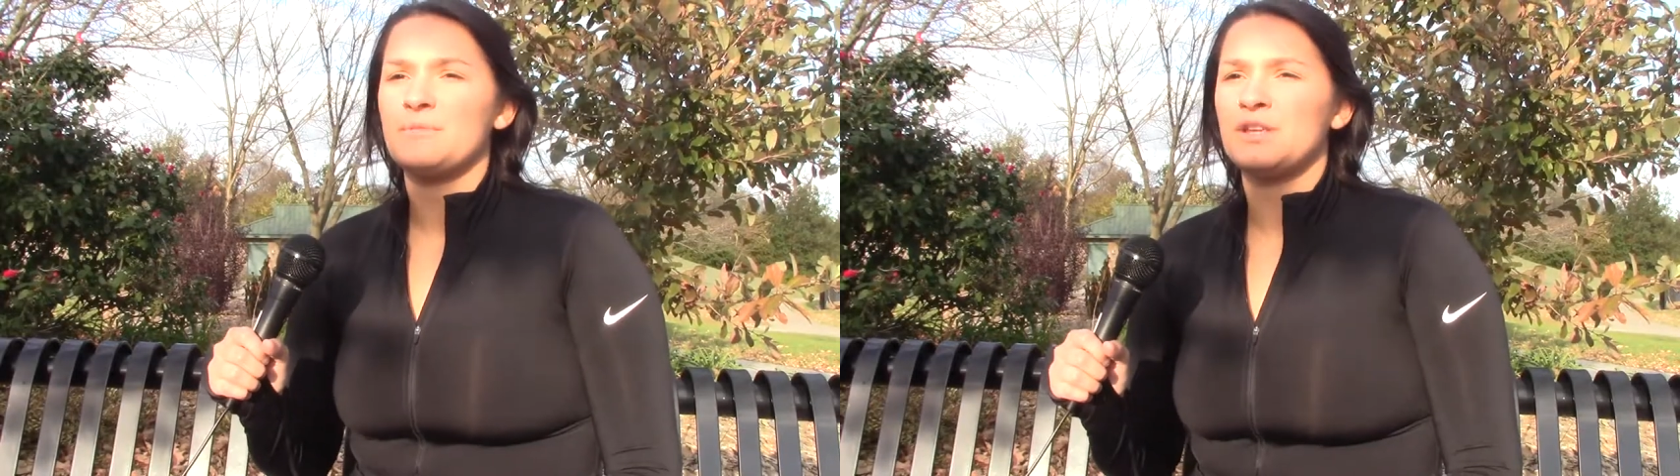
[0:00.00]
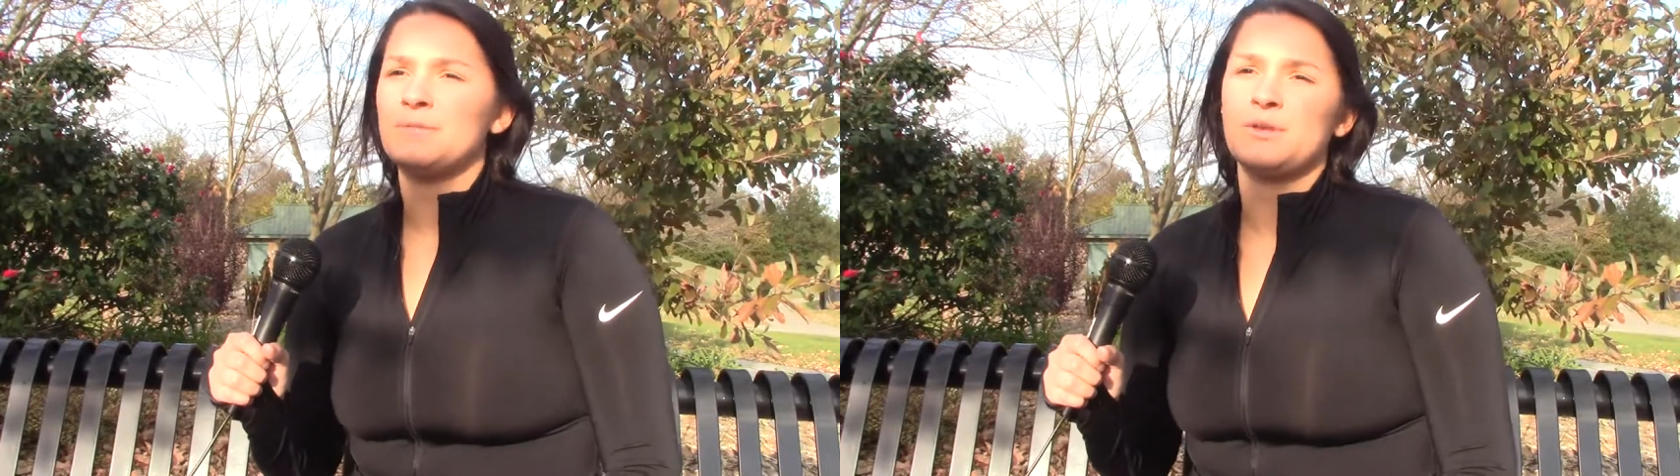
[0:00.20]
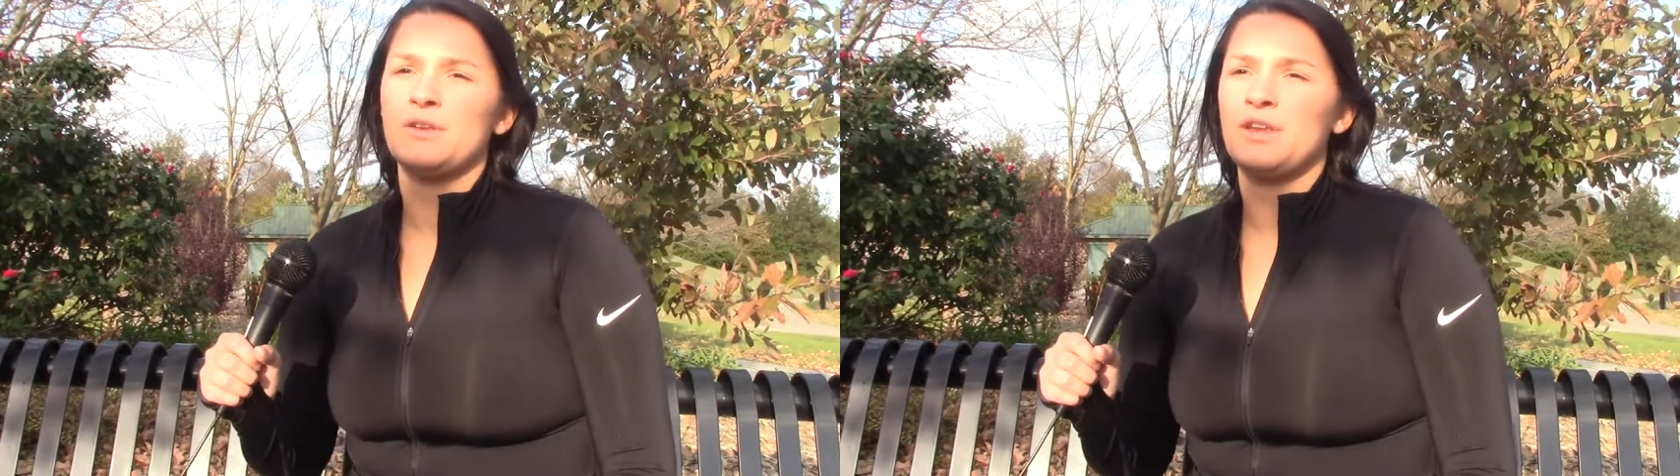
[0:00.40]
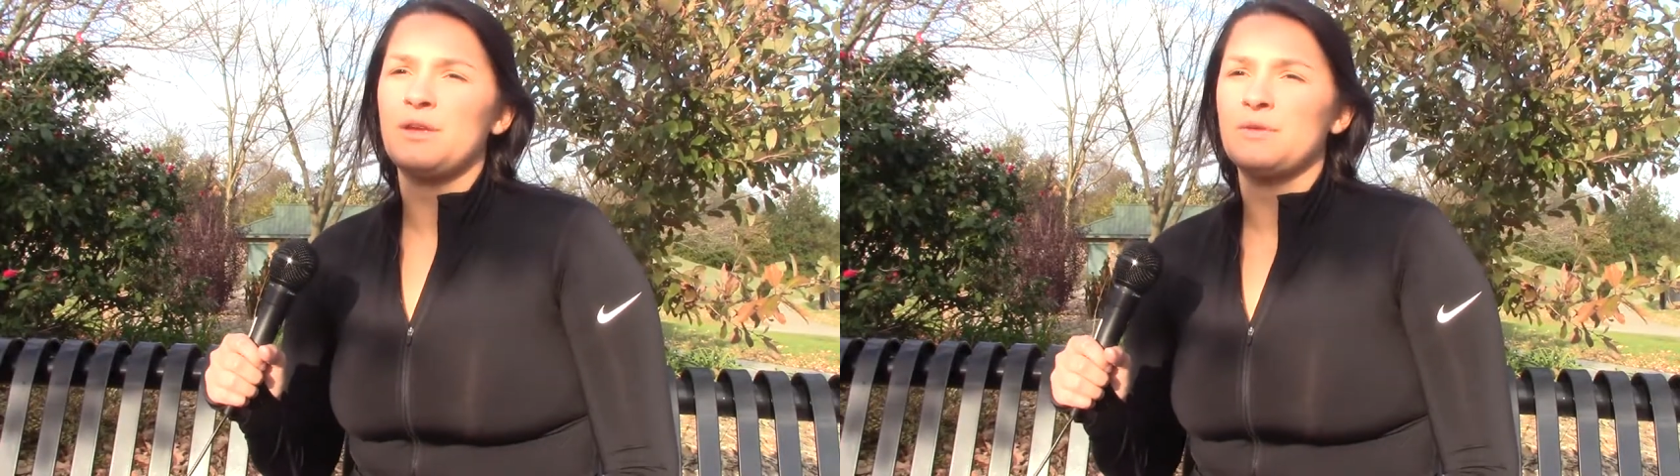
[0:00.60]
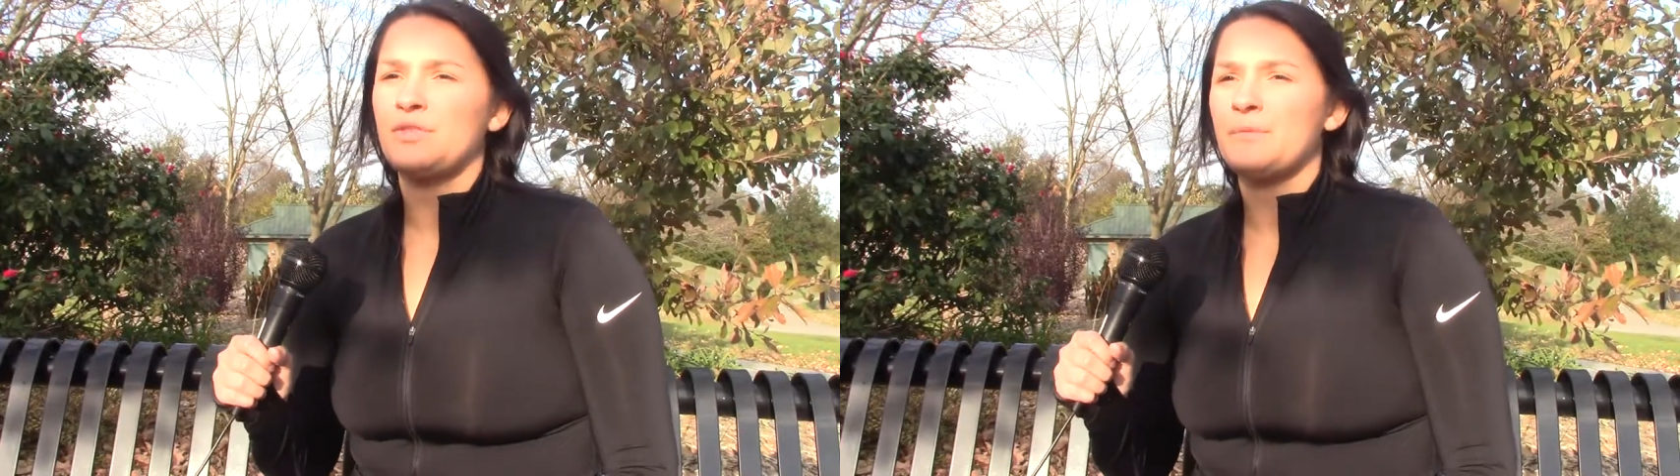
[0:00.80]
the community
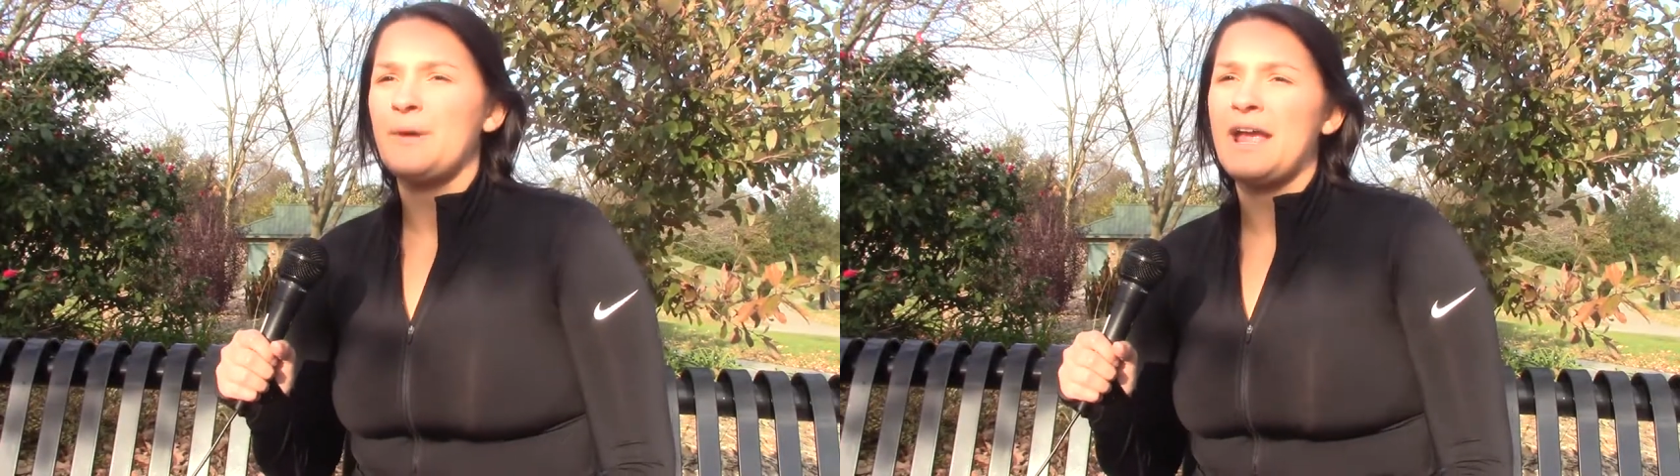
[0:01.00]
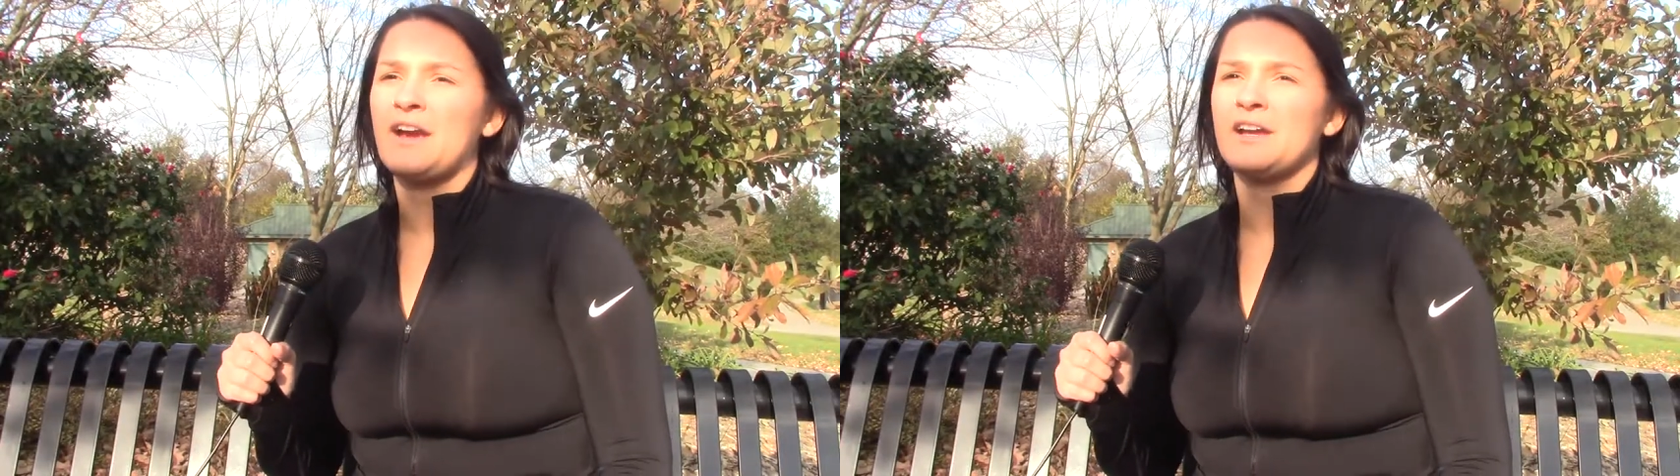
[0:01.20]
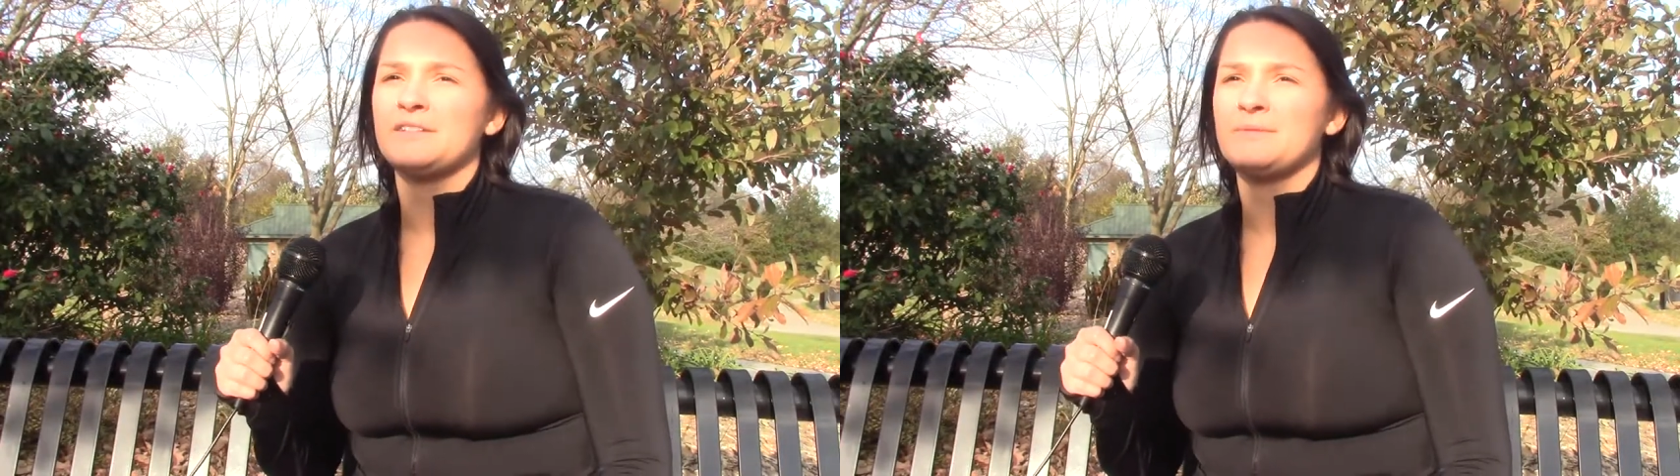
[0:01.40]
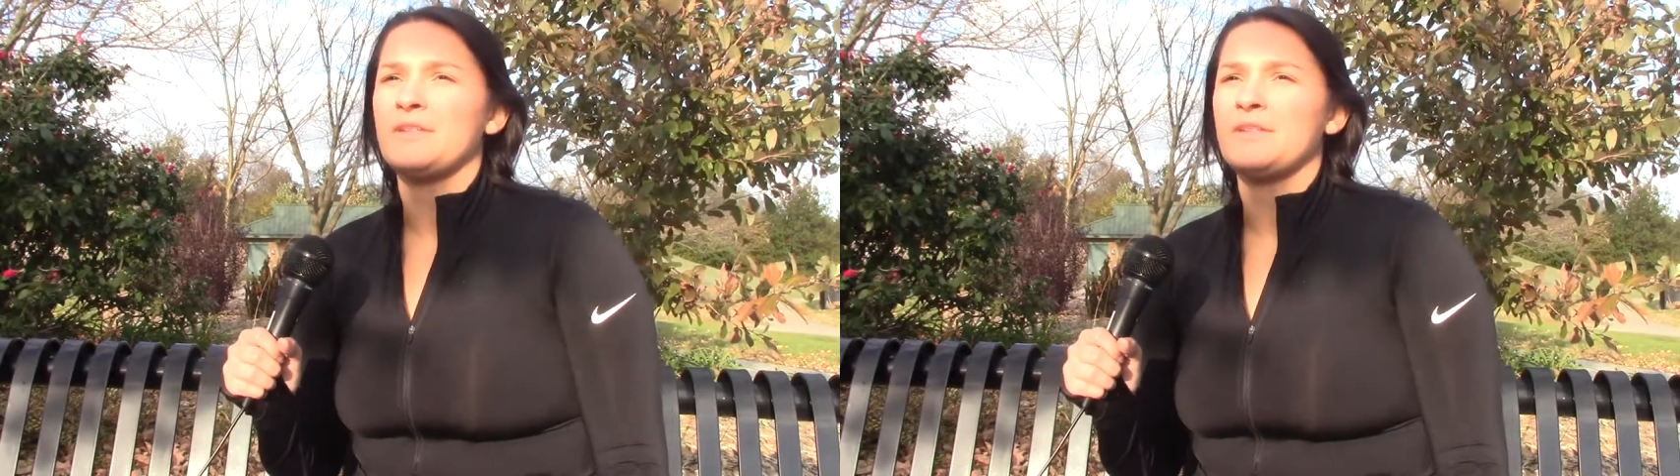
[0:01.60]
with their parents,